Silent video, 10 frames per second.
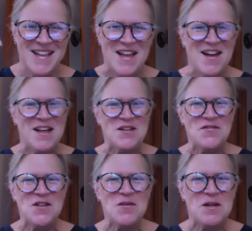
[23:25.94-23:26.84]
on a
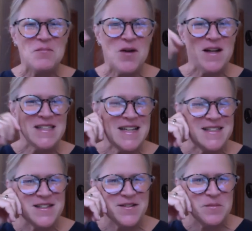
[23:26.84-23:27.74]
floating
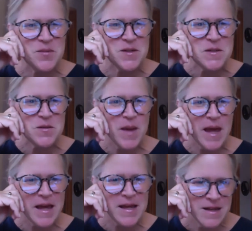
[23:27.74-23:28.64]
processor in Bristol
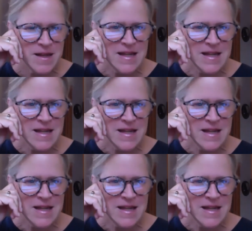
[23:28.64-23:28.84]
Bay